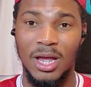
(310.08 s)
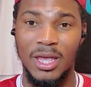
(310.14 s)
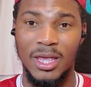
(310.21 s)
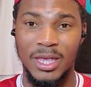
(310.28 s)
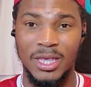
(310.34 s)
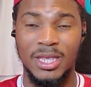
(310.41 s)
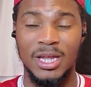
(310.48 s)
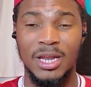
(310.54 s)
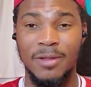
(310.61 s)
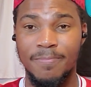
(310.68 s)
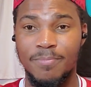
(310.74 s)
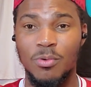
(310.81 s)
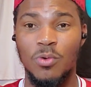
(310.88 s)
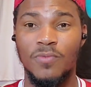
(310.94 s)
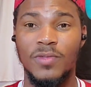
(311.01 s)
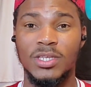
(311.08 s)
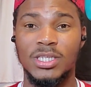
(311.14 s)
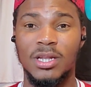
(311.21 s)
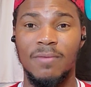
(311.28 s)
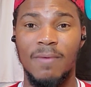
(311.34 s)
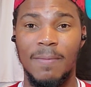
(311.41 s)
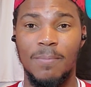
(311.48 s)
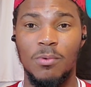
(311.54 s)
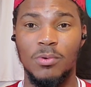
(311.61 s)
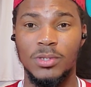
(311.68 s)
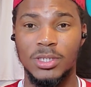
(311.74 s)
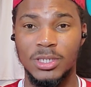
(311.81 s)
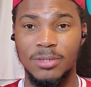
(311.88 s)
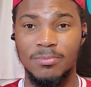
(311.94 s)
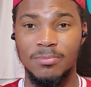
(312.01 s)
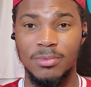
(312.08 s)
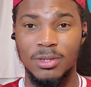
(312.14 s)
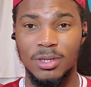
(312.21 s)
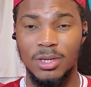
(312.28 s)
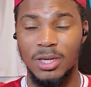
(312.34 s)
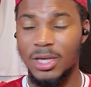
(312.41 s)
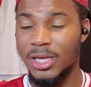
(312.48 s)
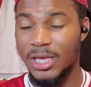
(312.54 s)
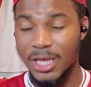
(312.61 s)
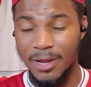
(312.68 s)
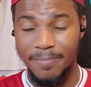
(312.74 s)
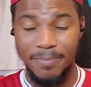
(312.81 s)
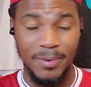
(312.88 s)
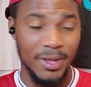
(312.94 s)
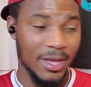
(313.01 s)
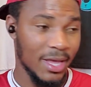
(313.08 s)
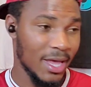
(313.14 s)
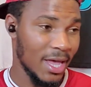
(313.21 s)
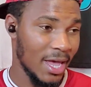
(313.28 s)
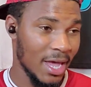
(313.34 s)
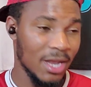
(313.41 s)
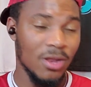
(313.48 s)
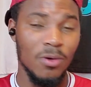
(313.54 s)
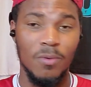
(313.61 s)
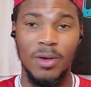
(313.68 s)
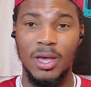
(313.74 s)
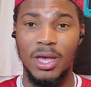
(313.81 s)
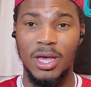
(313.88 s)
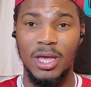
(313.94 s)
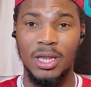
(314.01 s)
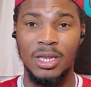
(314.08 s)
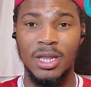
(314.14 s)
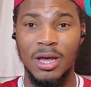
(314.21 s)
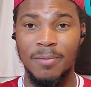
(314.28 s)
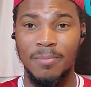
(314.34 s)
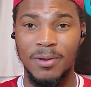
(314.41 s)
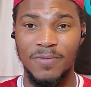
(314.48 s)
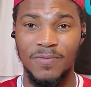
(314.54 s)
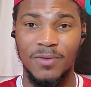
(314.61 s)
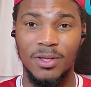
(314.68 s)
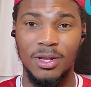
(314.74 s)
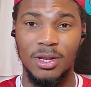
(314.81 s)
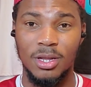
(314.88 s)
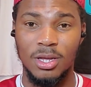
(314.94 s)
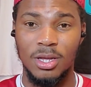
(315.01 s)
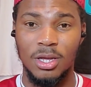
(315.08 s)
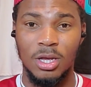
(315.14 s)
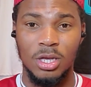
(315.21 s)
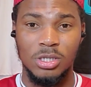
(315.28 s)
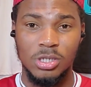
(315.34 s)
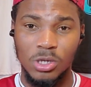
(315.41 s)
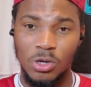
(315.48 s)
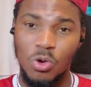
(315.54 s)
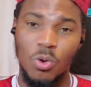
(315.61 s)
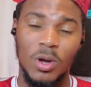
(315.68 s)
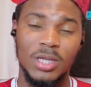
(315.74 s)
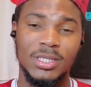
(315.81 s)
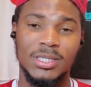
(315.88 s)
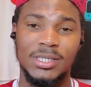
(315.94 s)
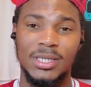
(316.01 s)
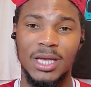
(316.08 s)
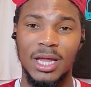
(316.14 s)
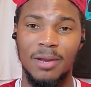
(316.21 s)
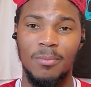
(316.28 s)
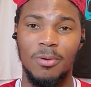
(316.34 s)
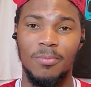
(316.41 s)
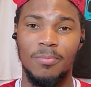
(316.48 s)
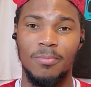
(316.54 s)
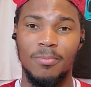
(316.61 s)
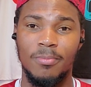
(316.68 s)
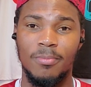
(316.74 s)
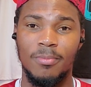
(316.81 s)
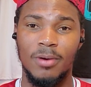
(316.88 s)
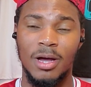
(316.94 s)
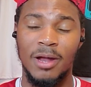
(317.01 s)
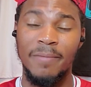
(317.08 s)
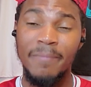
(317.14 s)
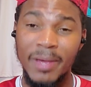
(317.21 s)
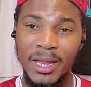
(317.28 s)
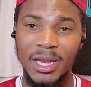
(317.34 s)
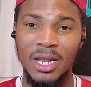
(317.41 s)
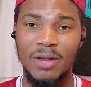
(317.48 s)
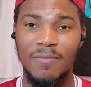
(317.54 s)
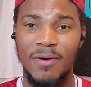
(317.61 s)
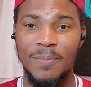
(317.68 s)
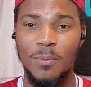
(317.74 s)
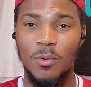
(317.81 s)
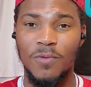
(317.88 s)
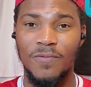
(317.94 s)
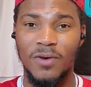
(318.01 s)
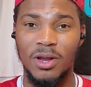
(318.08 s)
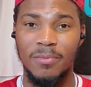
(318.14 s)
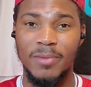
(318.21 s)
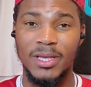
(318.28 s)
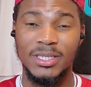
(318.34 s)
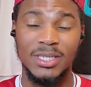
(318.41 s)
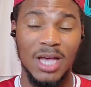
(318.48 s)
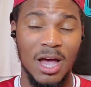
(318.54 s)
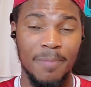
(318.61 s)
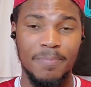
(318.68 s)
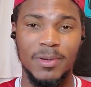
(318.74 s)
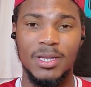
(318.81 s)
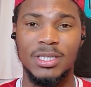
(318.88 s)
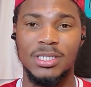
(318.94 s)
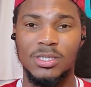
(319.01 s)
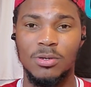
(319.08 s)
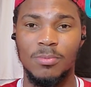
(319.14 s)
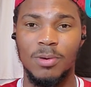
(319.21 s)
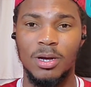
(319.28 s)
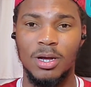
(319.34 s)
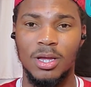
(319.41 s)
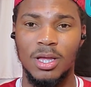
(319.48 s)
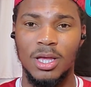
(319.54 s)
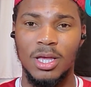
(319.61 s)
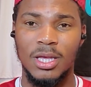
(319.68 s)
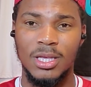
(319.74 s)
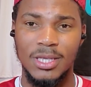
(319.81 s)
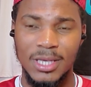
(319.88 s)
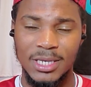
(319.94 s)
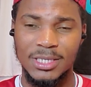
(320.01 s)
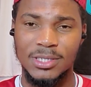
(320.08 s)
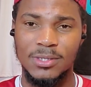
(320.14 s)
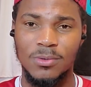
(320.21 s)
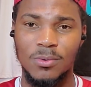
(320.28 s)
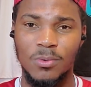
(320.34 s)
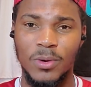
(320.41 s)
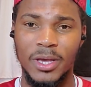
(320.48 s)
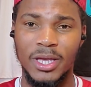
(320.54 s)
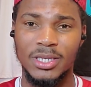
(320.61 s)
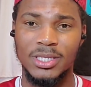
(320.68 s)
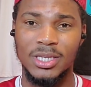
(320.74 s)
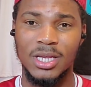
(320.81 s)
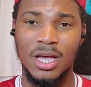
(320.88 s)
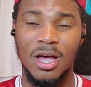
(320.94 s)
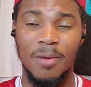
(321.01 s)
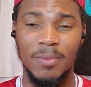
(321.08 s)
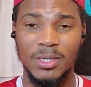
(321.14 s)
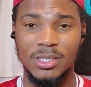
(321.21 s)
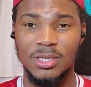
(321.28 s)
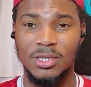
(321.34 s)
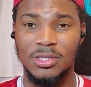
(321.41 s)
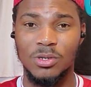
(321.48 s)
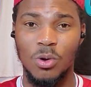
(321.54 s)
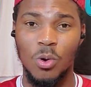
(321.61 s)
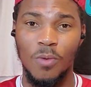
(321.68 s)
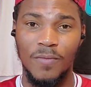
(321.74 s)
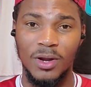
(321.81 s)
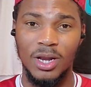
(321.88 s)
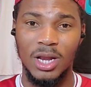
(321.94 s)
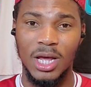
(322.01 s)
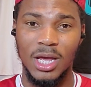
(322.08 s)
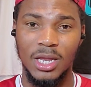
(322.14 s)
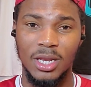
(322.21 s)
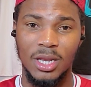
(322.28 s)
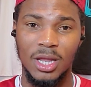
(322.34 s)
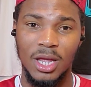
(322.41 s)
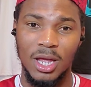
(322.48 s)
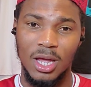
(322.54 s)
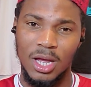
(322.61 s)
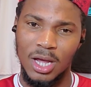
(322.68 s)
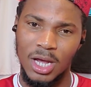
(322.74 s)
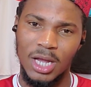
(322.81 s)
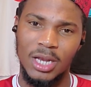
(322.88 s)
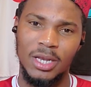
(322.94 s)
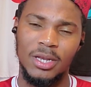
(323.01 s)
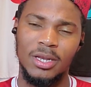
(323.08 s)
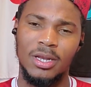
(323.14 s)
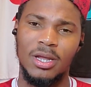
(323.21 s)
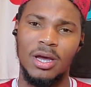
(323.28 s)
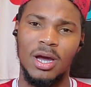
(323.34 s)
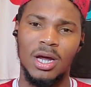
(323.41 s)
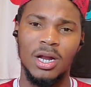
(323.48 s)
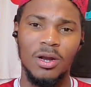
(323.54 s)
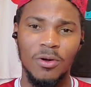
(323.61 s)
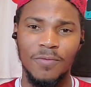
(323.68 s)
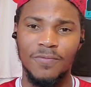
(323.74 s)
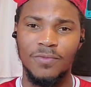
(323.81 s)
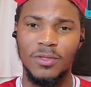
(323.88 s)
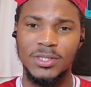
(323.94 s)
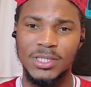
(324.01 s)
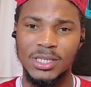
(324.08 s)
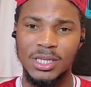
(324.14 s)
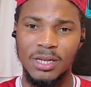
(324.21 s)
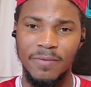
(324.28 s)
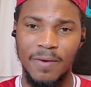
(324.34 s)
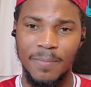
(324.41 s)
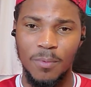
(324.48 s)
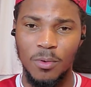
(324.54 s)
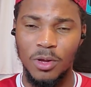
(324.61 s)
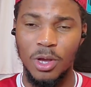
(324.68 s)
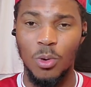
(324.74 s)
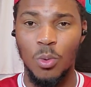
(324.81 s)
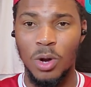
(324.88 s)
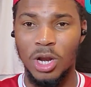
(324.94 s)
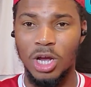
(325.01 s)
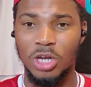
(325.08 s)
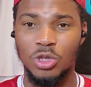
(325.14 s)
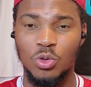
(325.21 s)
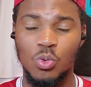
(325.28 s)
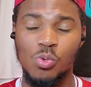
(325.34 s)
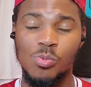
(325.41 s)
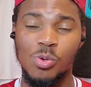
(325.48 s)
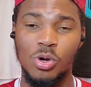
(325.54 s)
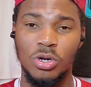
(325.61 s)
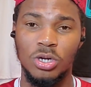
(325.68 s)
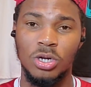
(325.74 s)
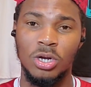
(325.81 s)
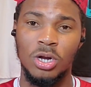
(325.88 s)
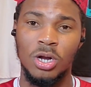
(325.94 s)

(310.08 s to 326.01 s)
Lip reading: He can improve this Liverpool team. He can play anywhere in that midfield. So go and sign him up and make the Liverpool fan base happy this summer. Yes, we get Kamasas over the line. And I'd love to see Liverpool get one or two more.